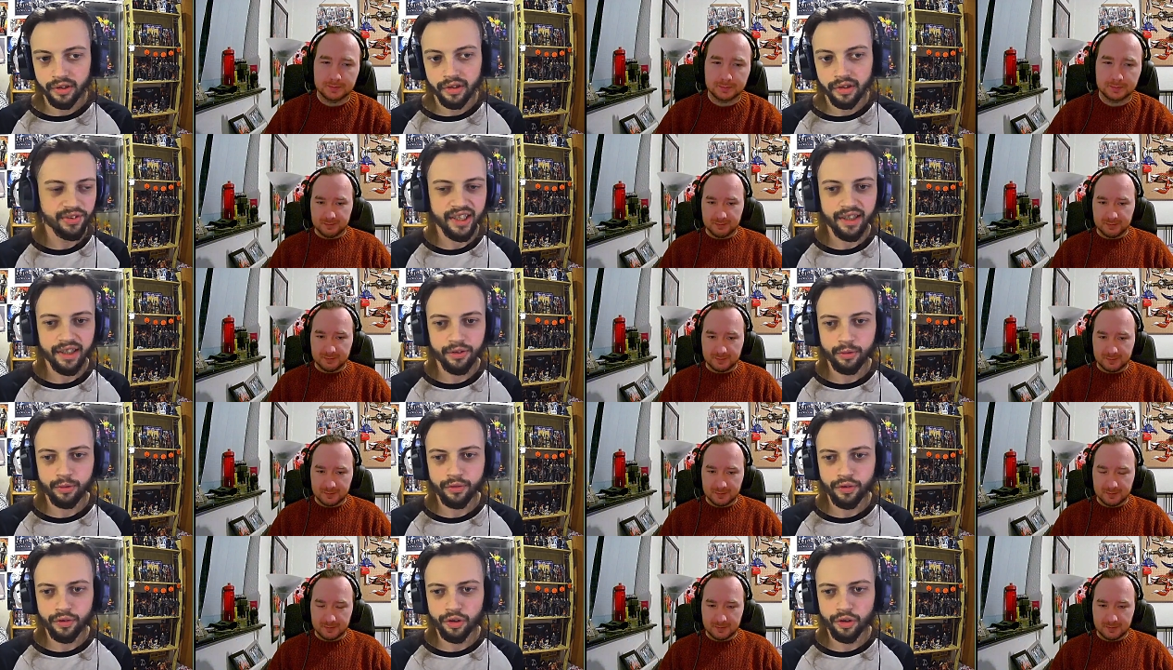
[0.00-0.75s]
Speaker 1: It
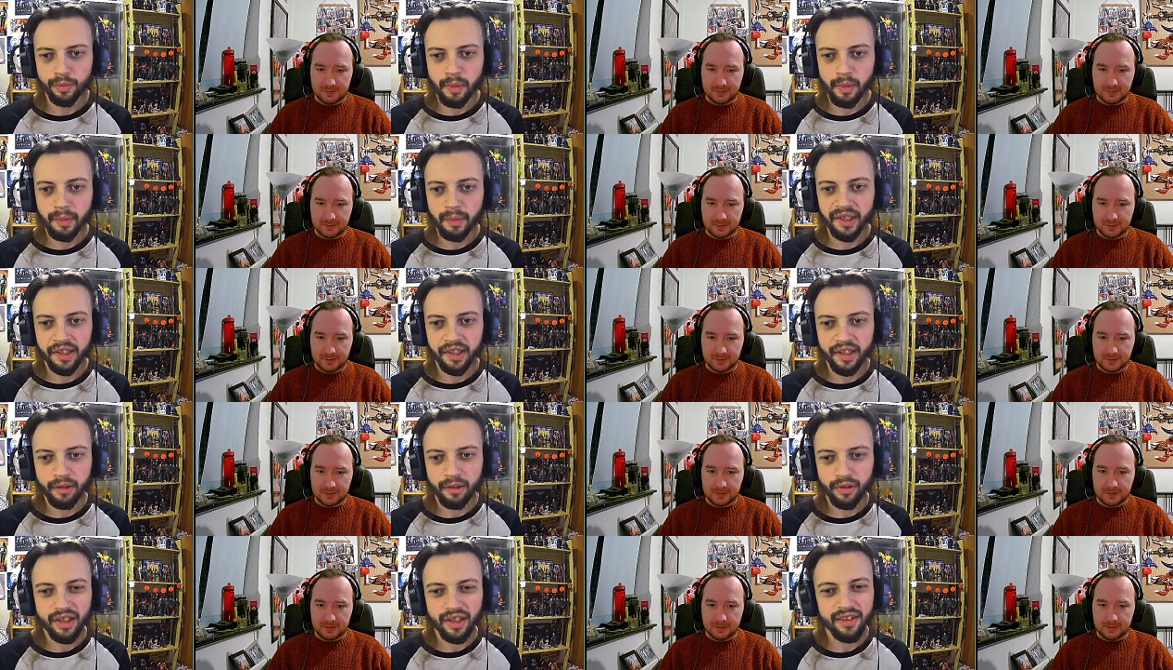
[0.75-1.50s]
starts with um, the
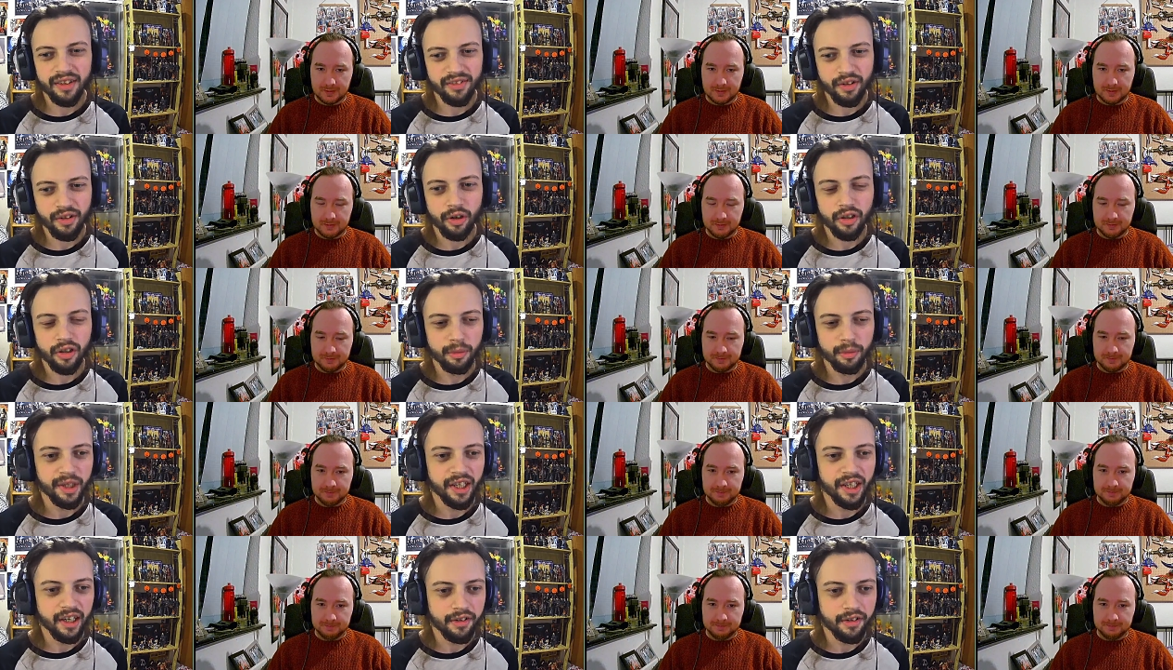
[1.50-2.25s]
main. well, I'd call the
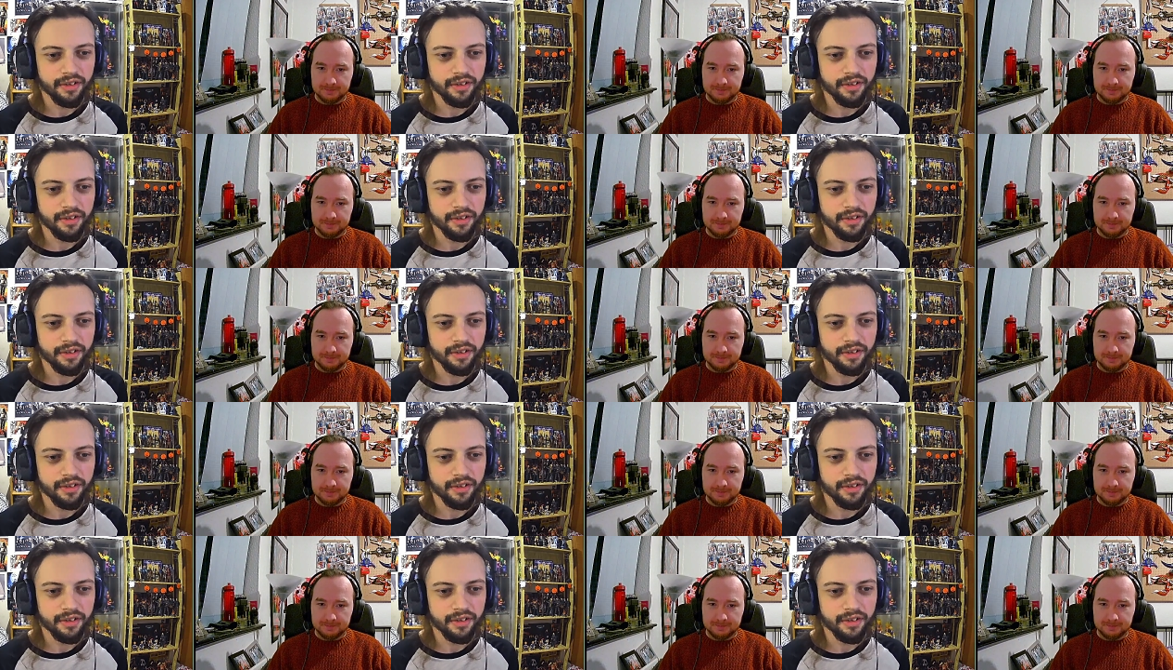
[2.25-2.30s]
main